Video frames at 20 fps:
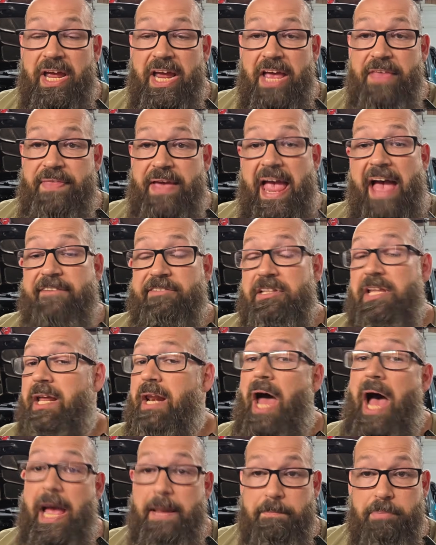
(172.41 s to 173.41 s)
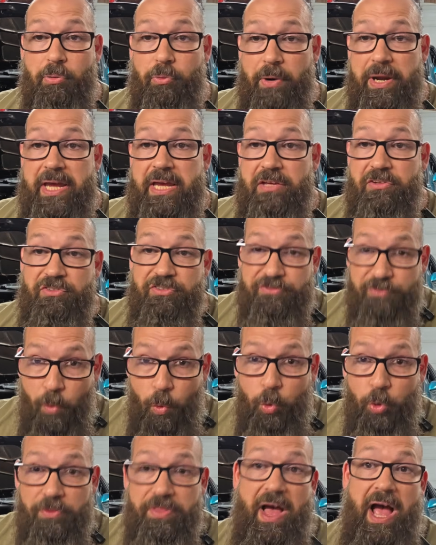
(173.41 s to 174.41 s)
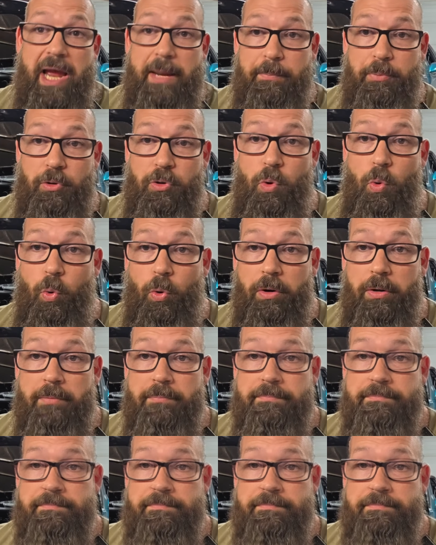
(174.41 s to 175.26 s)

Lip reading: and they have a lot of high praise for the Hypercore.